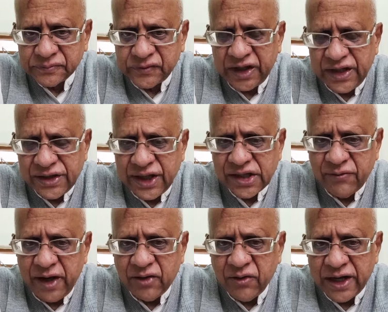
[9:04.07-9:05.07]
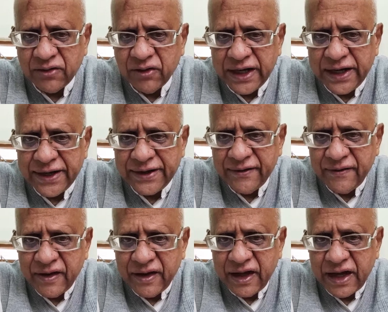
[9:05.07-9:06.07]
The easiest way to get to
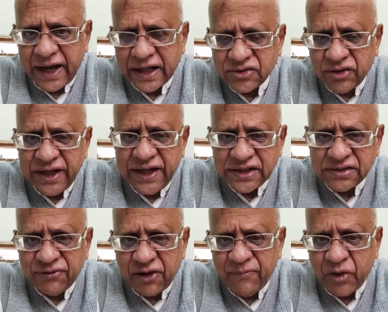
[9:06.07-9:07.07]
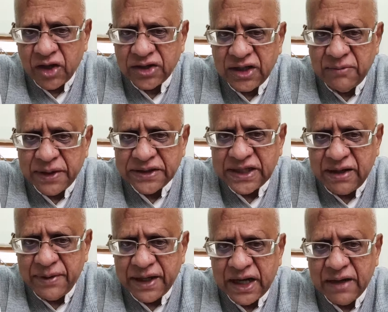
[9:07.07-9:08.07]
Gilgit actually is from northern
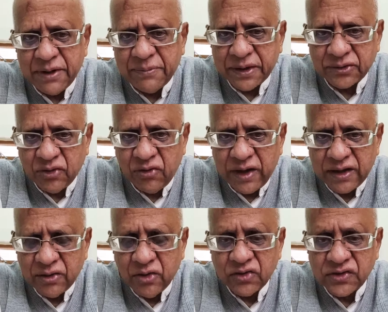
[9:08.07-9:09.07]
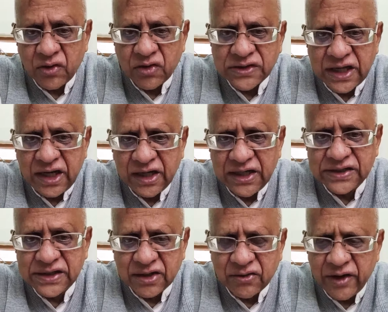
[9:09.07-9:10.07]
Punjab and Khyber Pakhtunkhwa. Those roads are
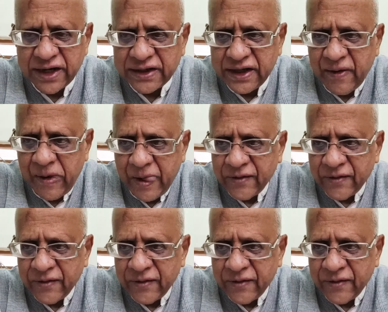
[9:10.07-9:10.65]
easier to get there.